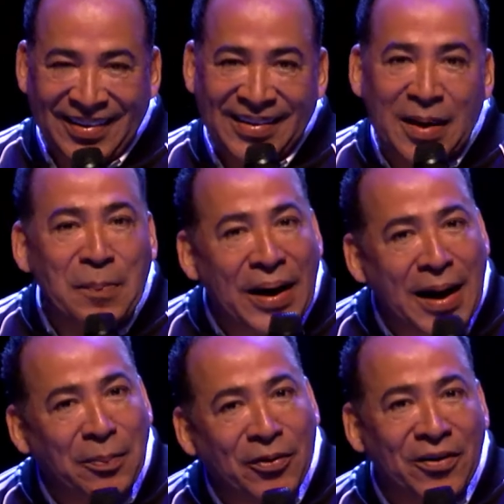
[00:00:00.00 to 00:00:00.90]
that
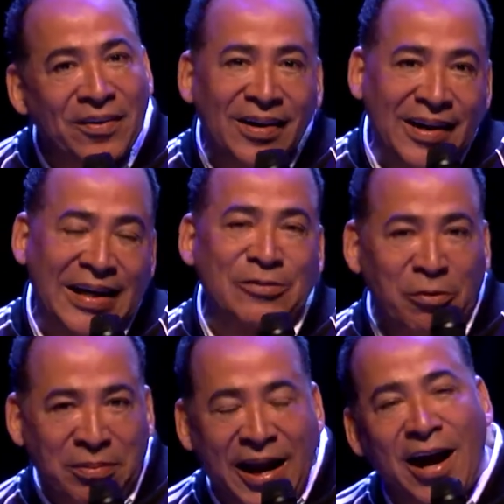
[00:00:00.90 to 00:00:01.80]
Bible, it's
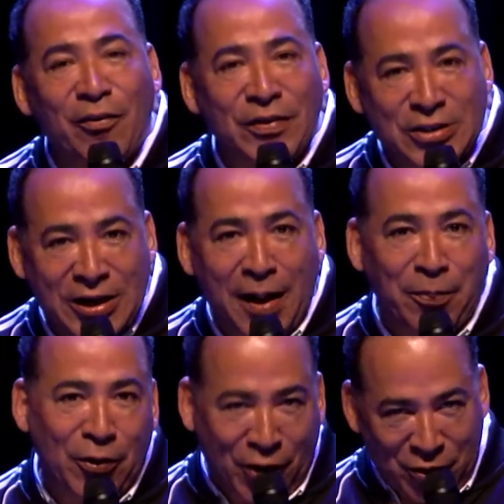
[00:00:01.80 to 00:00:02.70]
from Calvary
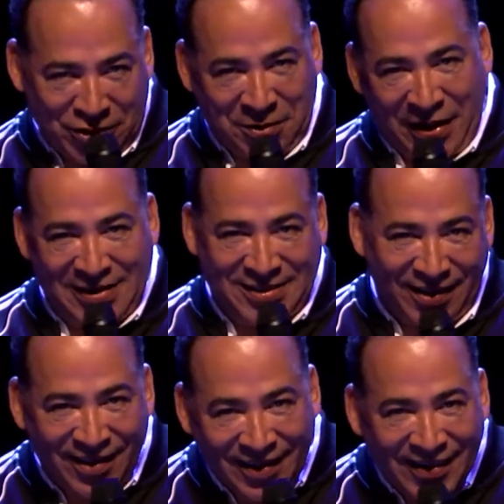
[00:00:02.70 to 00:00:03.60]
Chapel, Costa
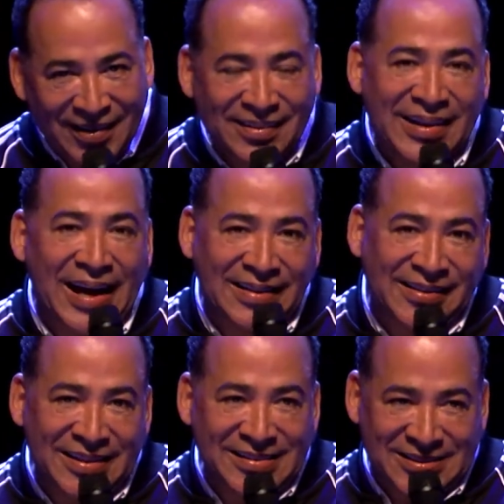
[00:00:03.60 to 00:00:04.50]
Mesa,
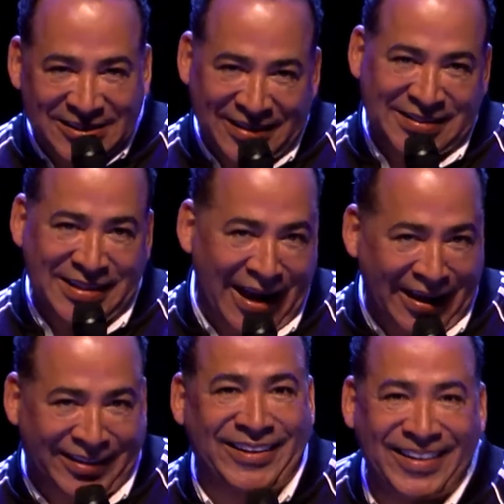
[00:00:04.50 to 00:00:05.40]

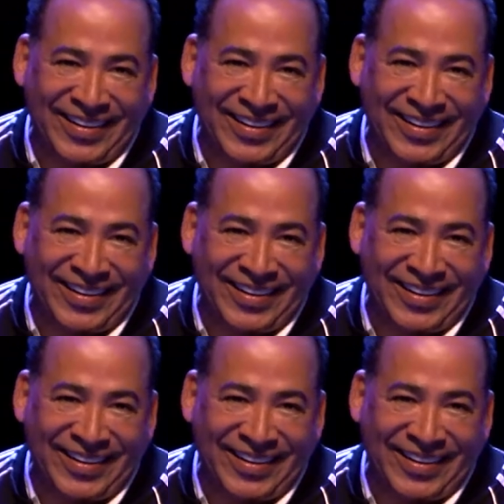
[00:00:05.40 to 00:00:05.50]
1968.